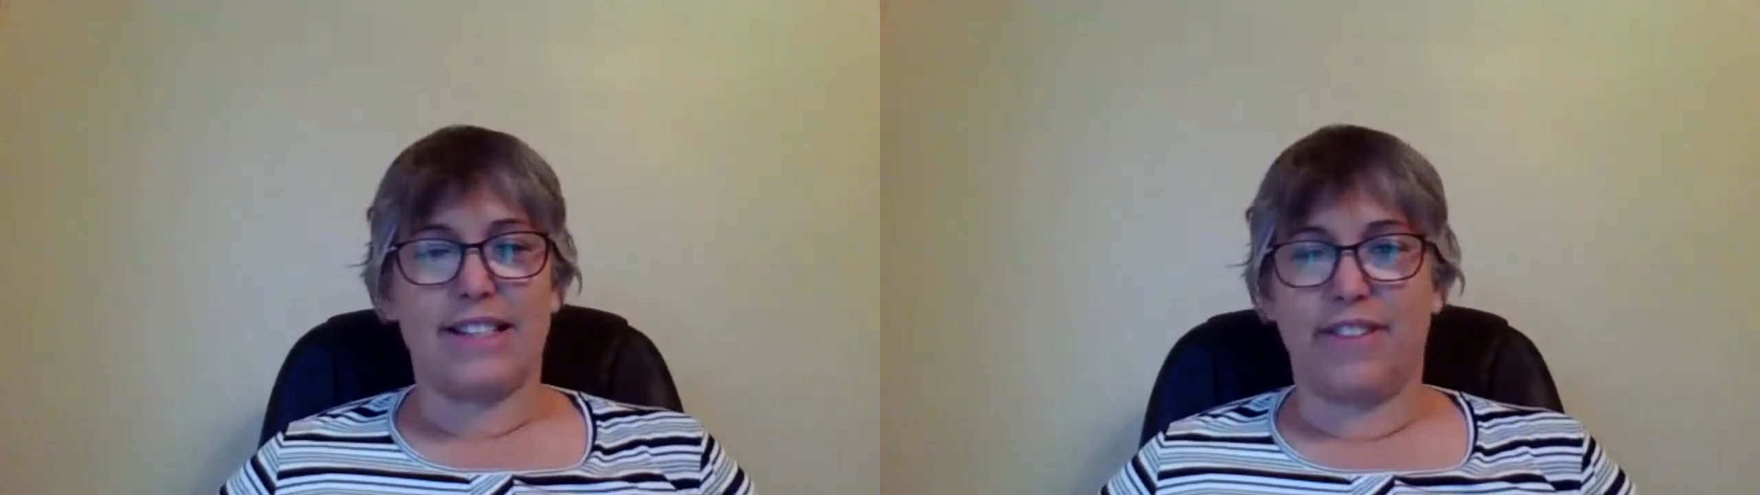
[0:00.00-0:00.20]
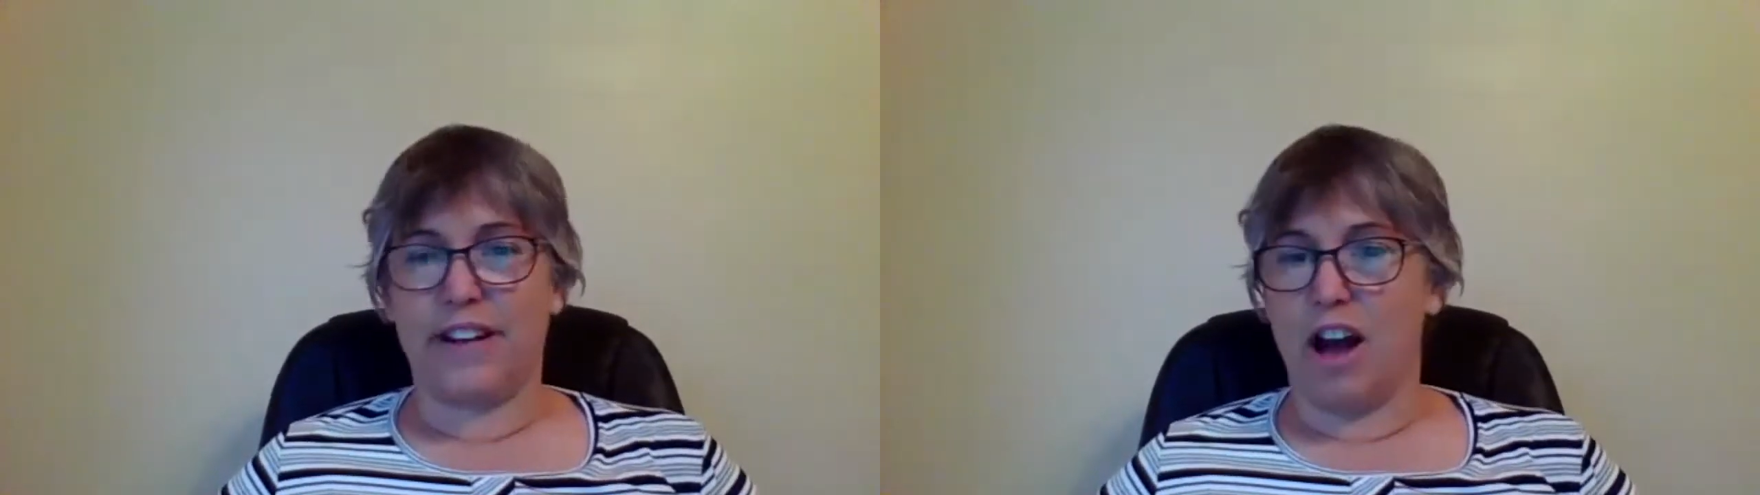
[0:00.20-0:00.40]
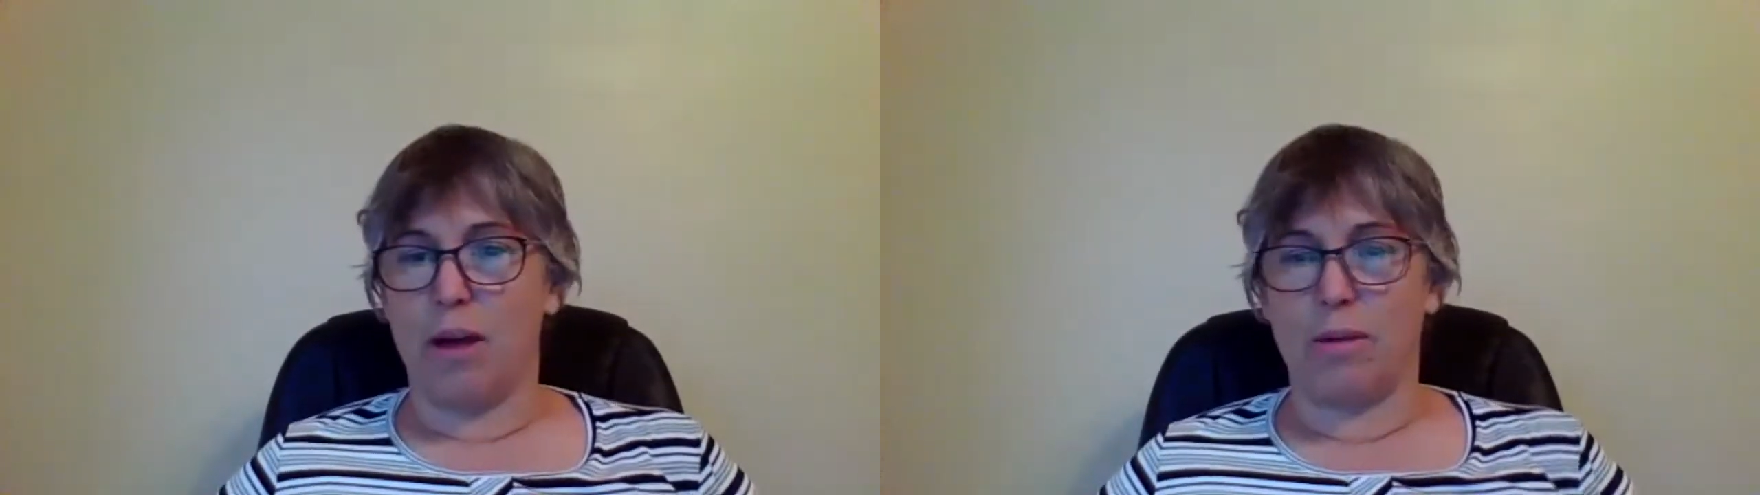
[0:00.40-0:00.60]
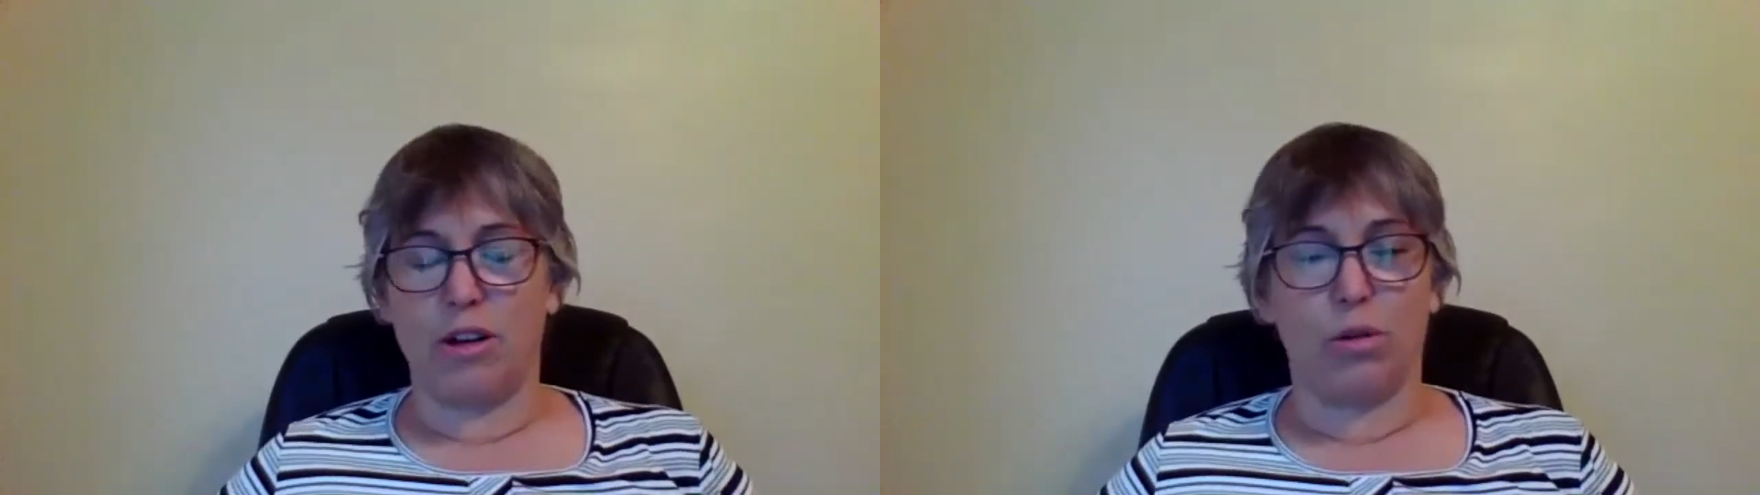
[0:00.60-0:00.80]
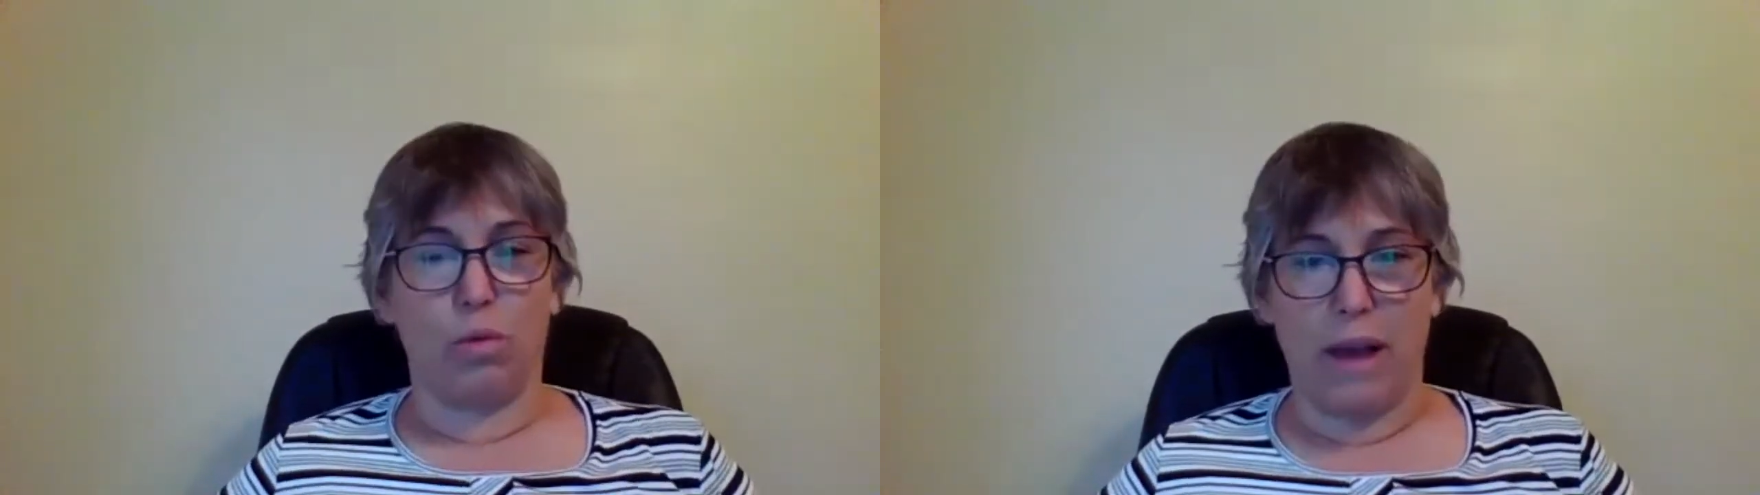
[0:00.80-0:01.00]

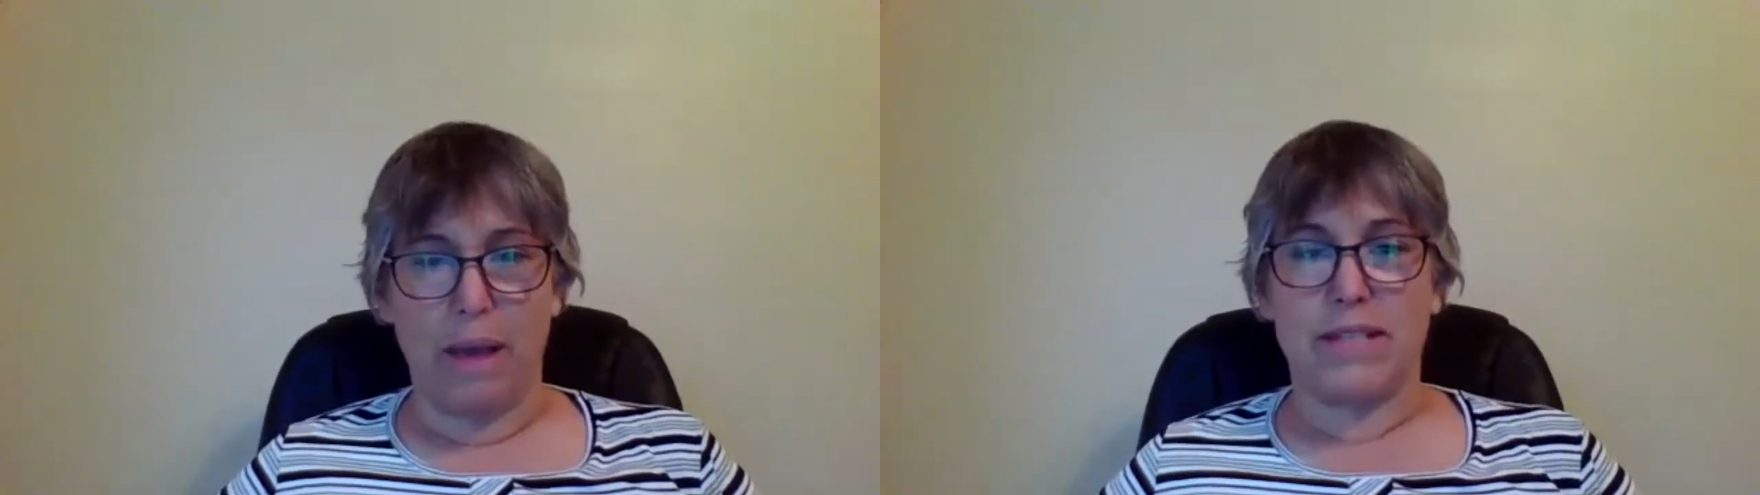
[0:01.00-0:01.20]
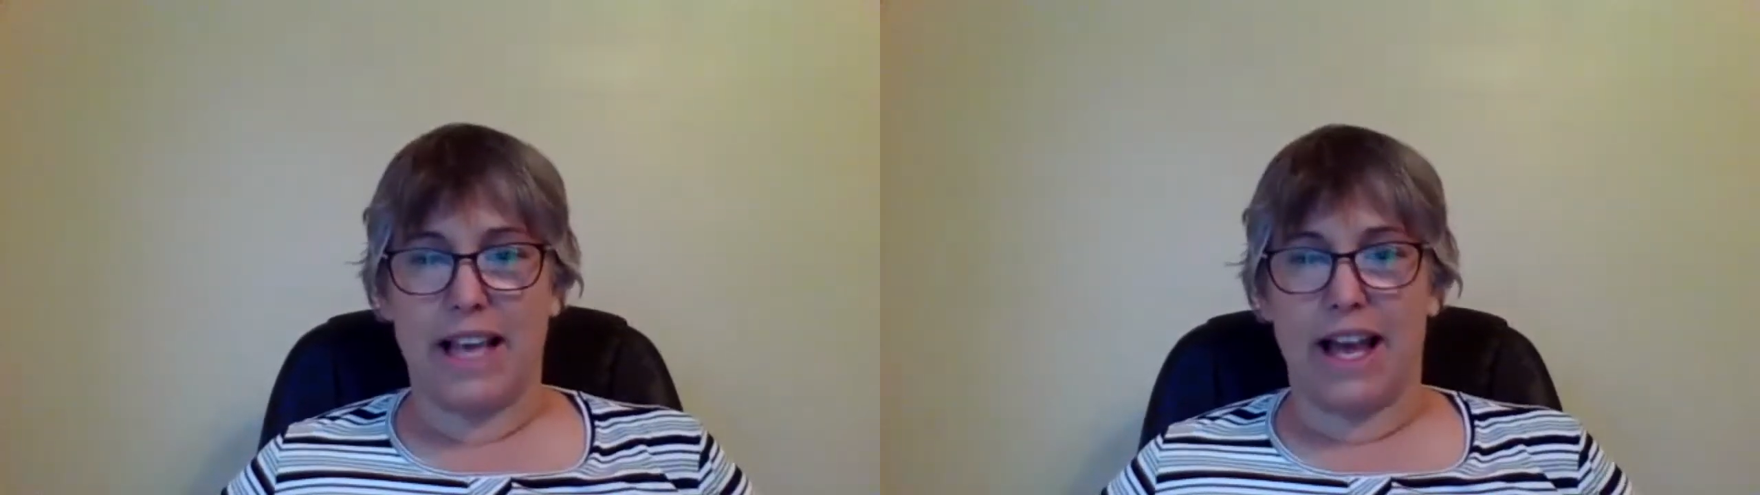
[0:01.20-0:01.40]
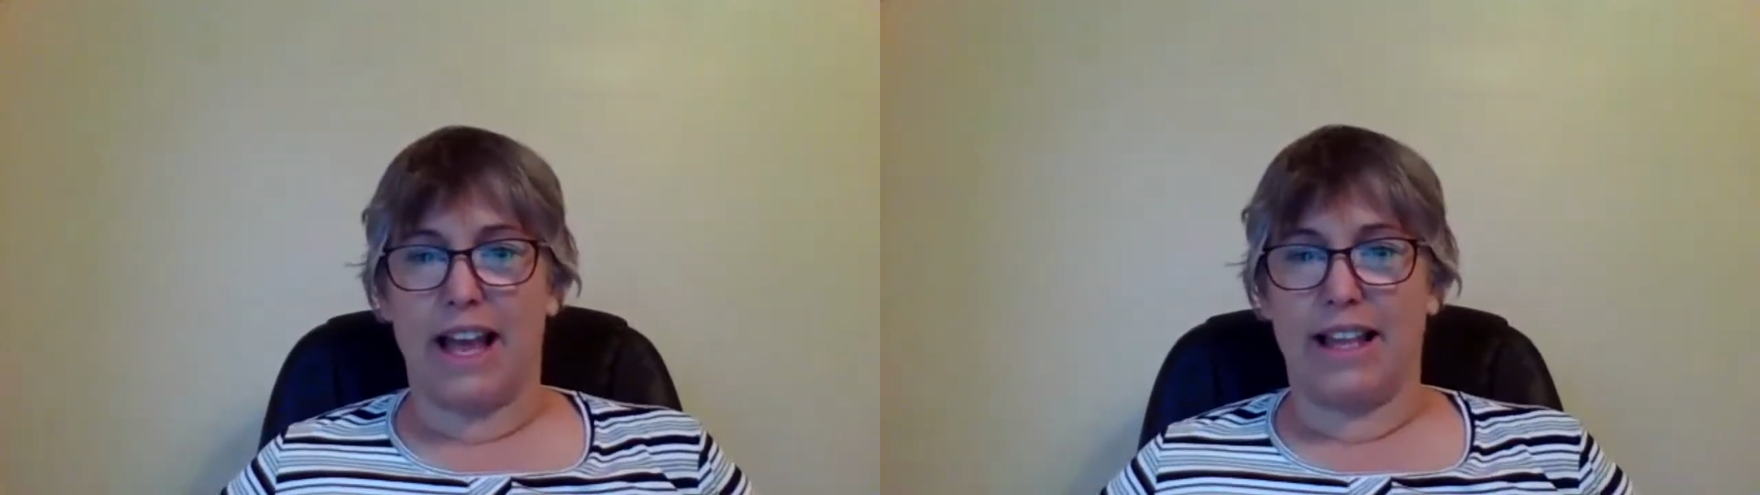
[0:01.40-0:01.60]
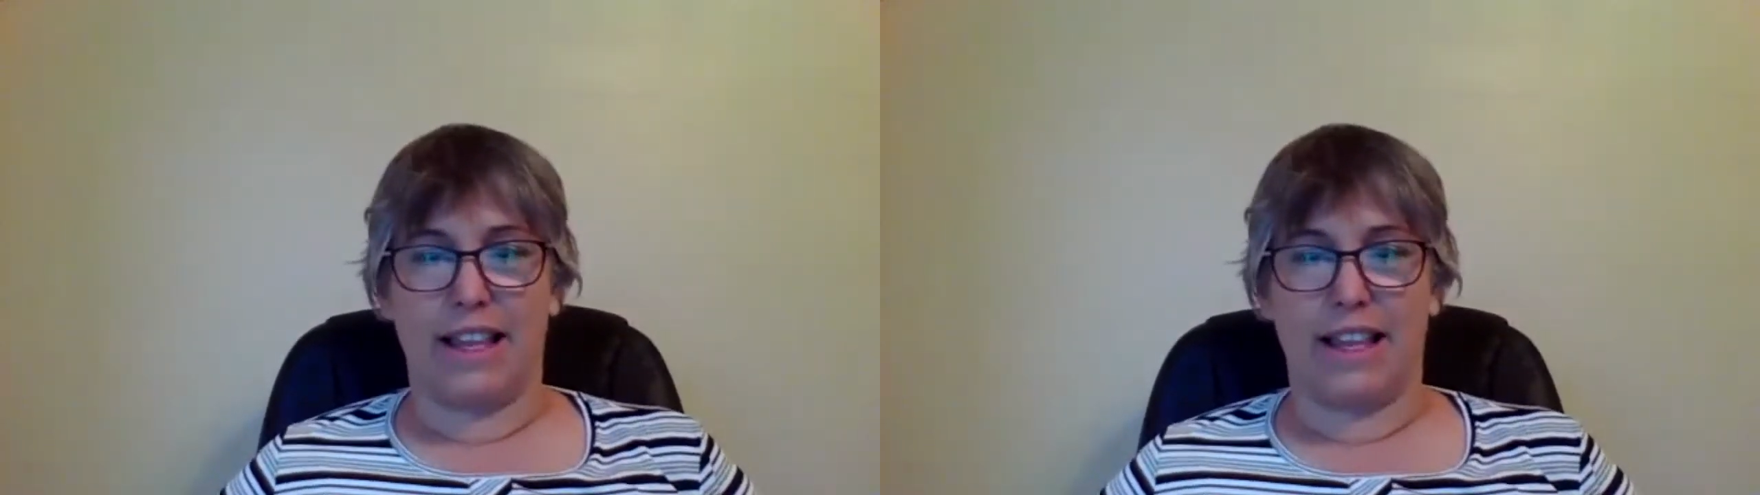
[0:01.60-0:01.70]
phenomenal website